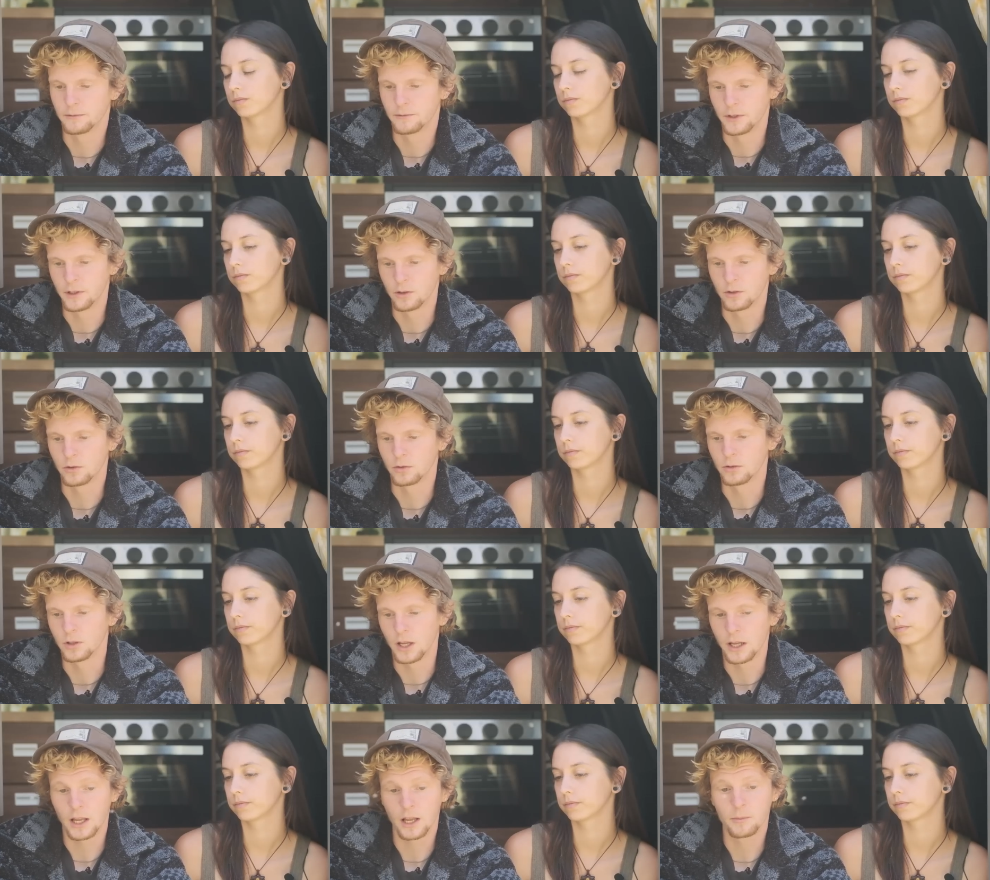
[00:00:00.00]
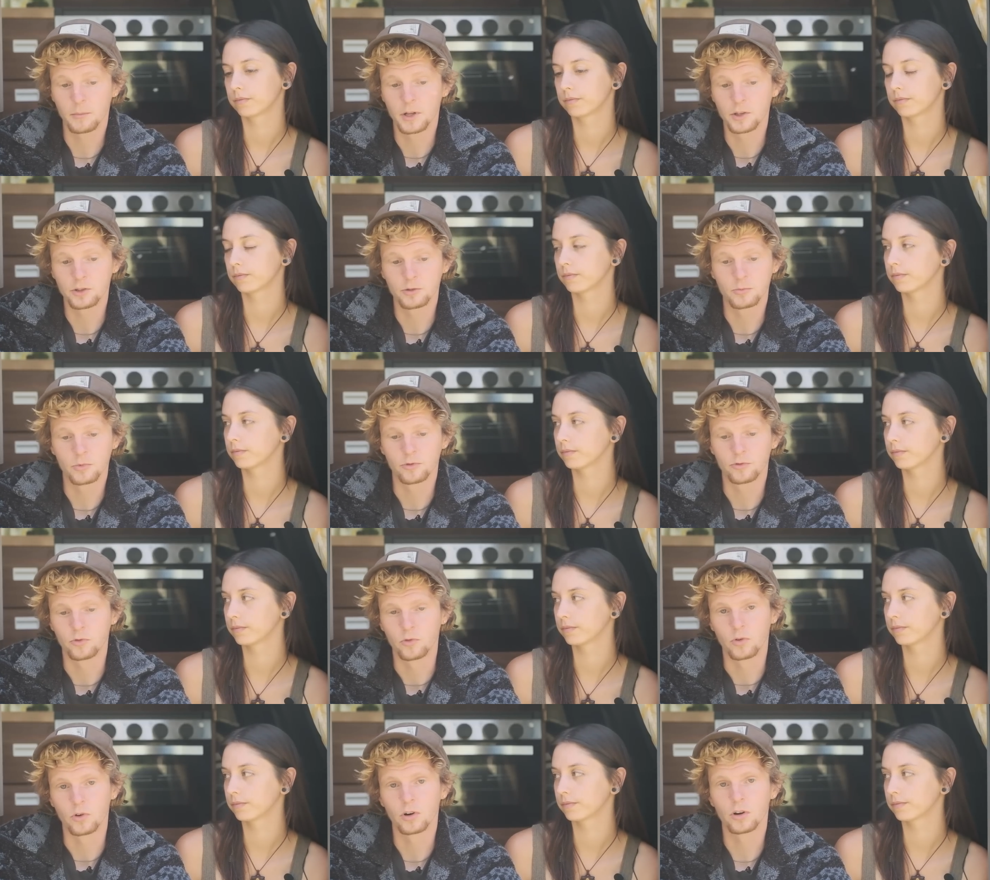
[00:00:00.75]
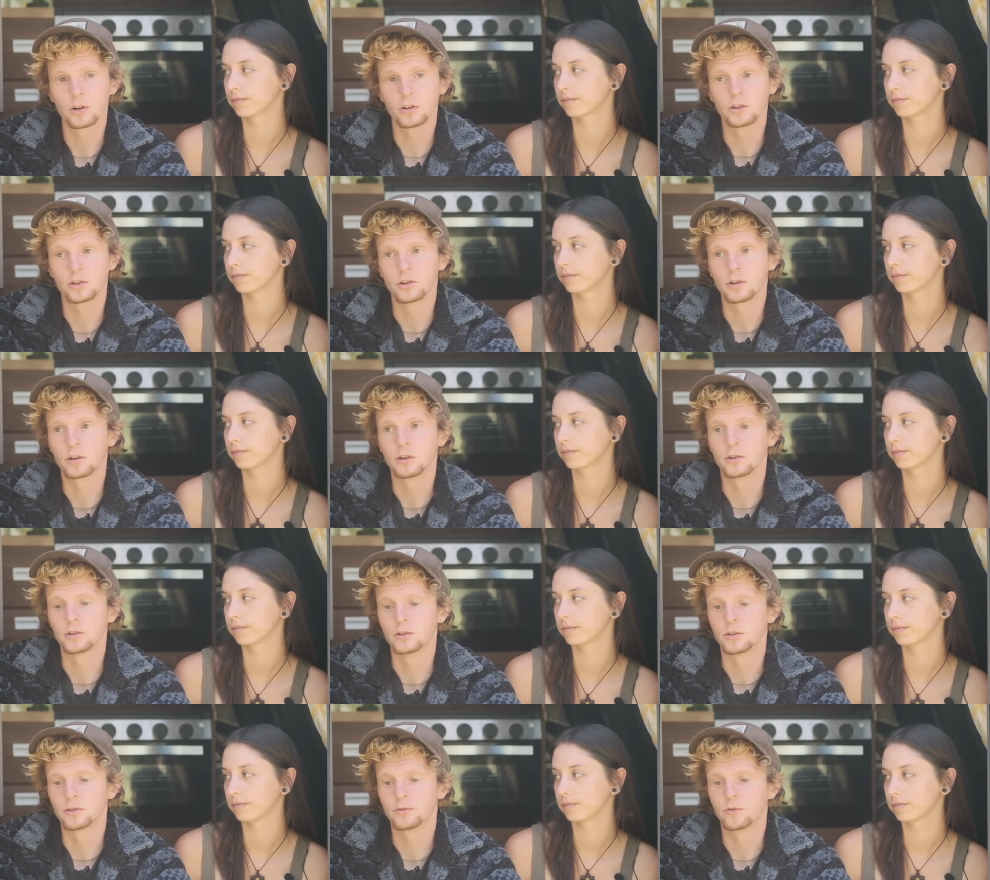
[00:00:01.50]
Speaker 1: a vehicle. Like I mentioned before,
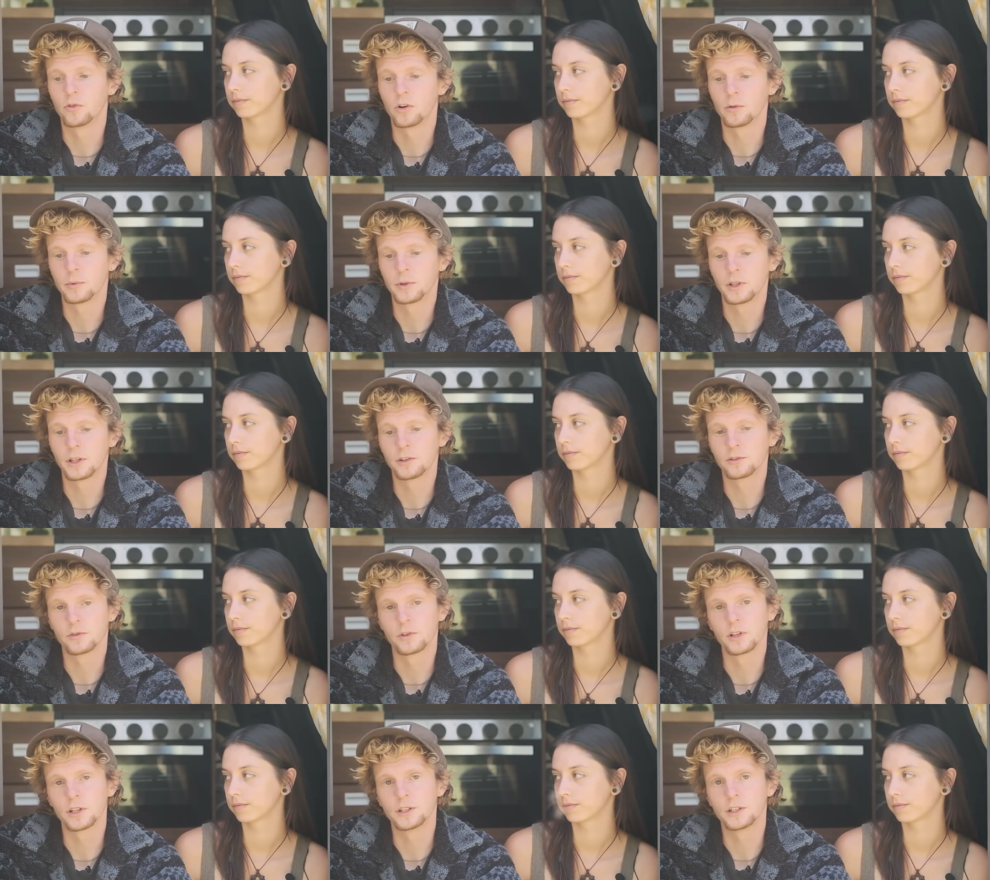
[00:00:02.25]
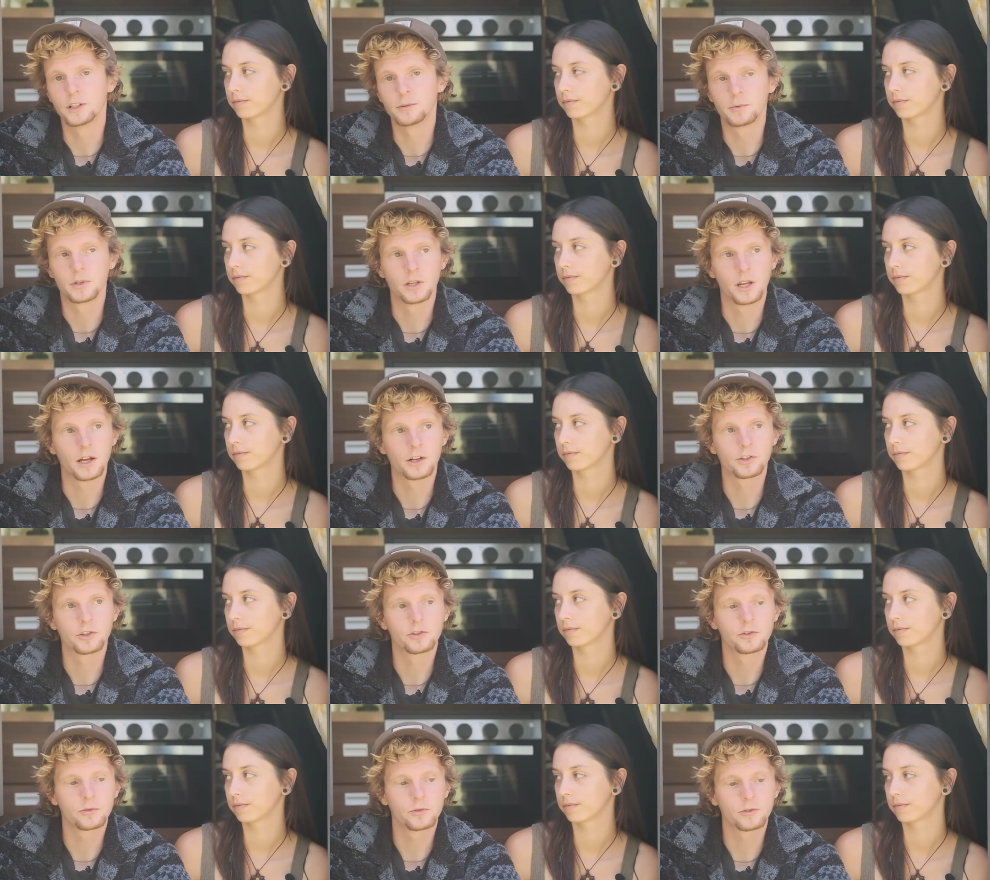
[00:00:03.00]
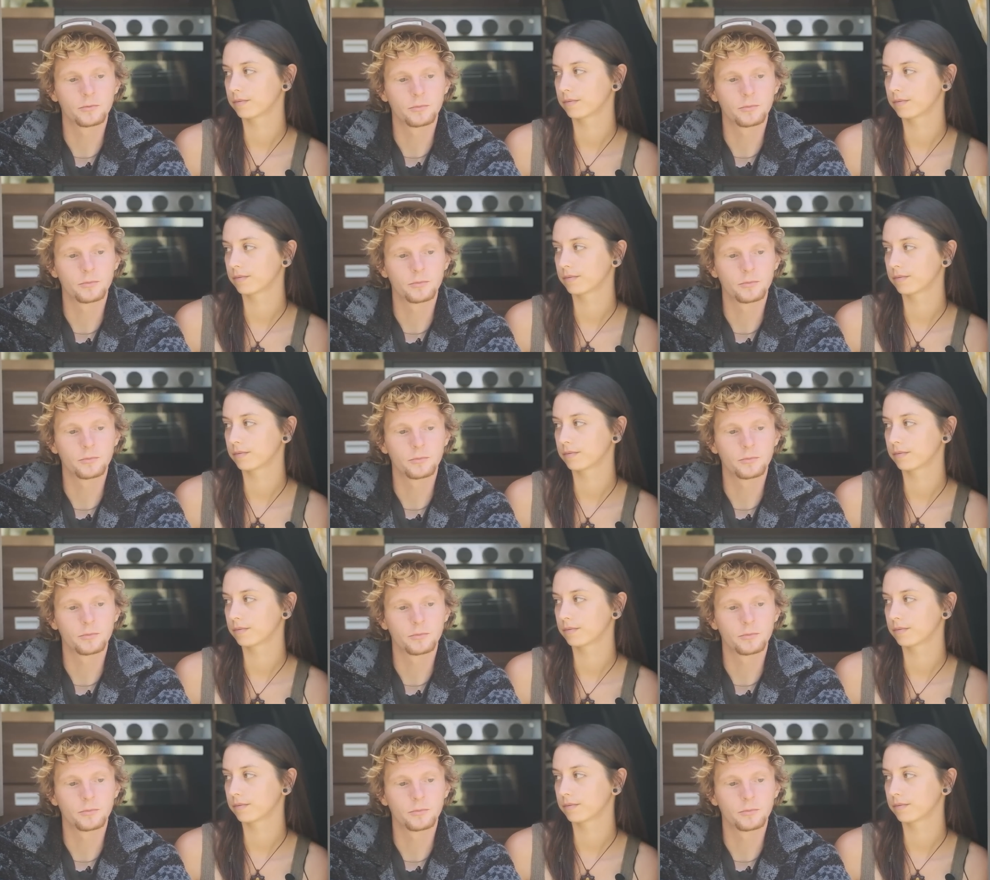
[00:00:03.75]
you're, you're forming these really deep connections